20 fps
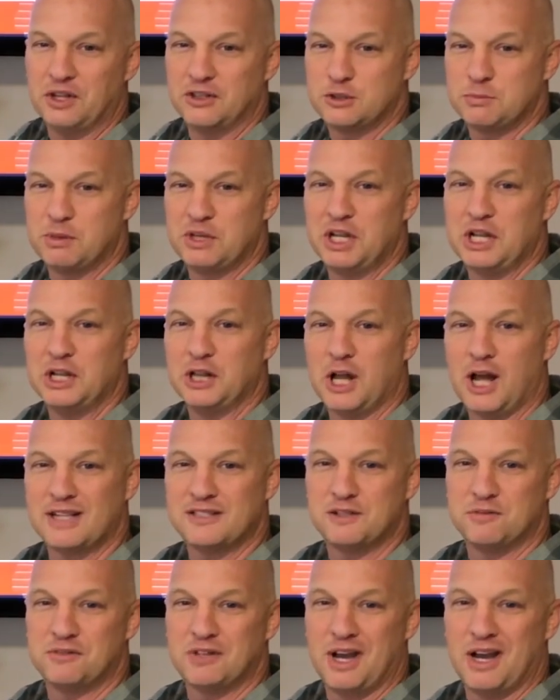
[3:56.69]
spending lots
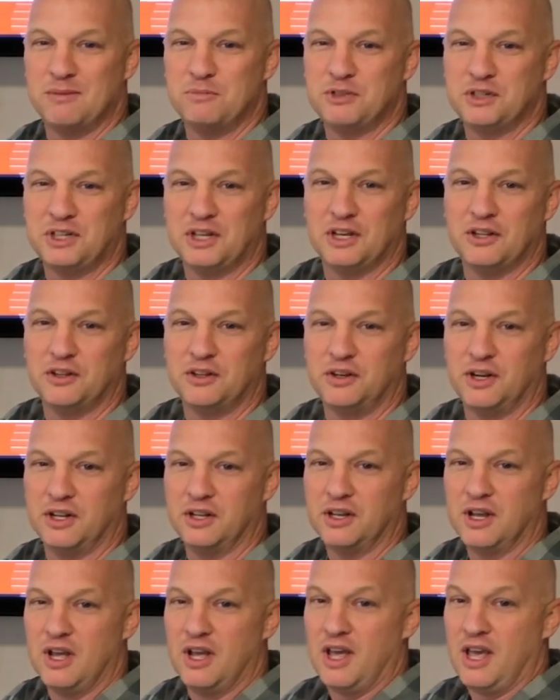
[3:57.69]
of time together. And
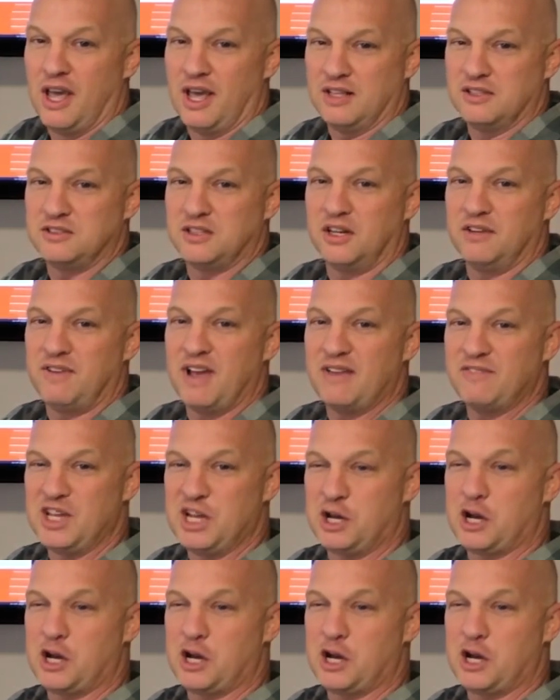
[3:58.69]
instead of having